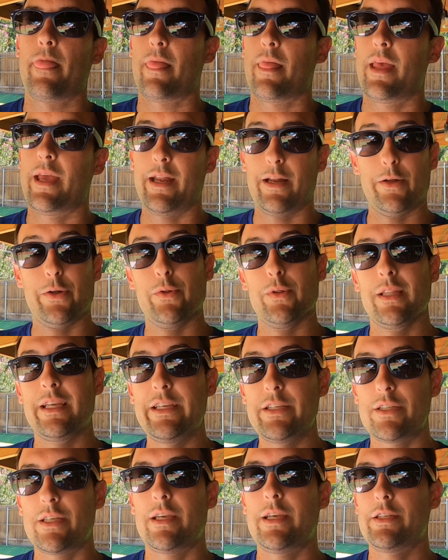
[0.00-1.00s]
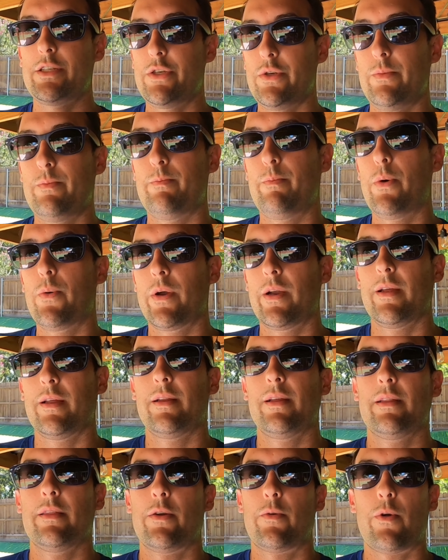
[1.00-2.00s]
it'll at least get you pointed
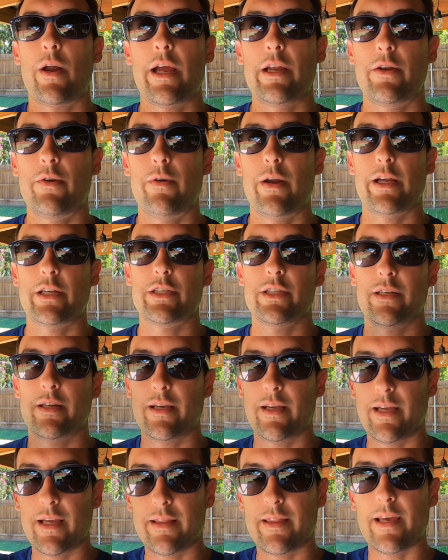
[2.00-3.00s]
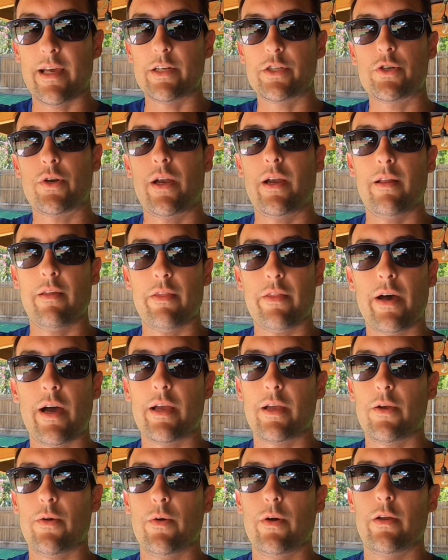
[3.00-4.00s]
in the right direction and get that train of thought
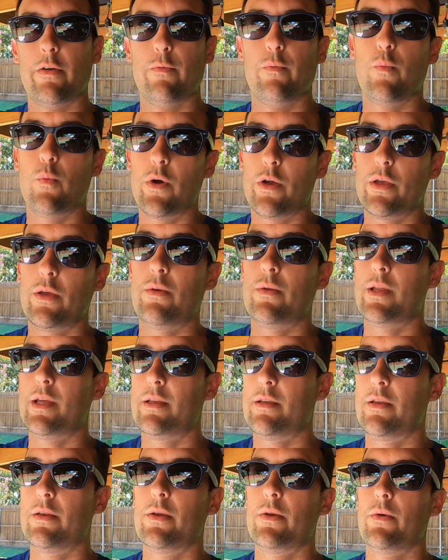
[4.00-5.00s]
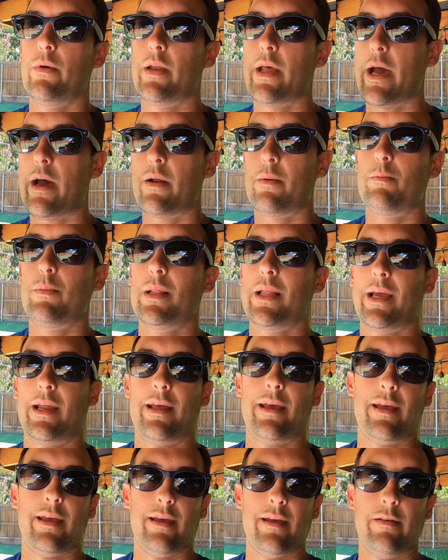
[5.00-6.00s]
going of what you need to do and how to plan
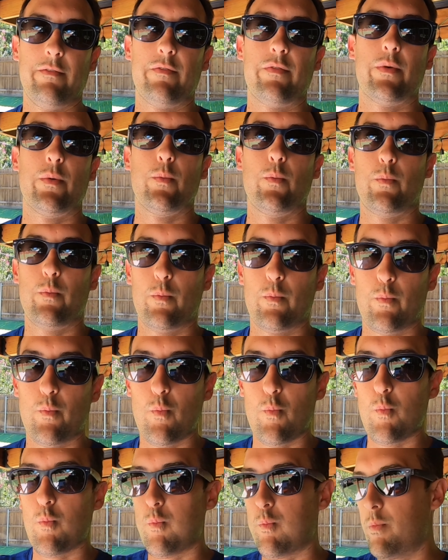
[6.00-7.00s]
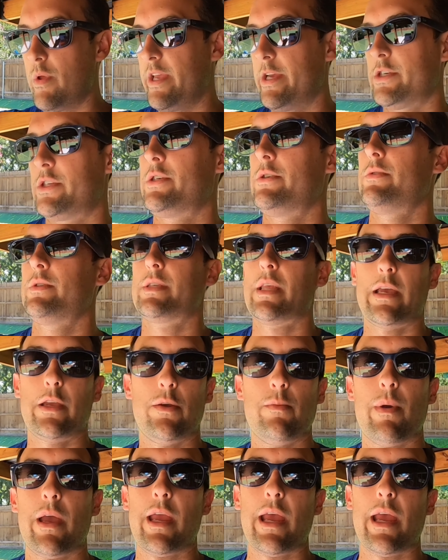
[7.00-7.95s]
ahead for issues that you may